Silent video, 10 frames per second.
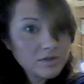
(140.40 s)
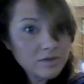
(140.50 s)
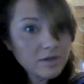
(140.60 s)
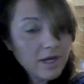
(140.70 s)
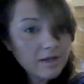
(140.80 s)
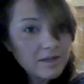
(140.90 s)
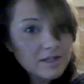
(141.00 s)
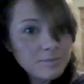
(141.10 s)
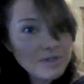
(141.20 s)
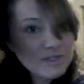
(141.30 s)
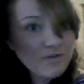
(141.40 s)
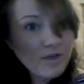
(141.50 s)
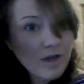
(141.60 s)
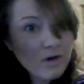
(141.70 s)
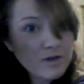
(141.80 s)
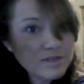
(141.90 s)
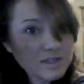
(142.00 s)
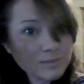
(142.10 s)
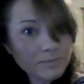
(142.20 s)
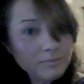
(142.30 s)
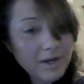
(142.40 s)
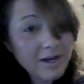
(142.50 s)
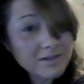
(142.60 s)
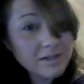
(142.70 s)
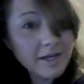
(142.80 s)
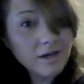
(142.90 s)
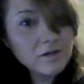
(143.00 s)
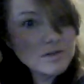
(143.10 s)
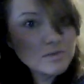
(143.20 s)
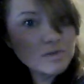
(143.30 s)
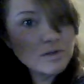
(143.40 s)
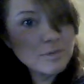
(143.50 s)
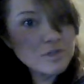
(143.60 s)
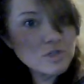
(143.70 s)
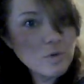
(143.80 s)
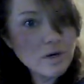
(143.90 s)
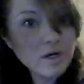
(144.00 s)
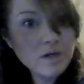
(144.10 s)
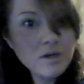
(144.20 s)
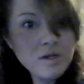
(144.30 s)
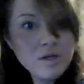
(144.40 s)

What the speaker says: So again, this piece fell out because my hair's layered, so it's a little bit shorter.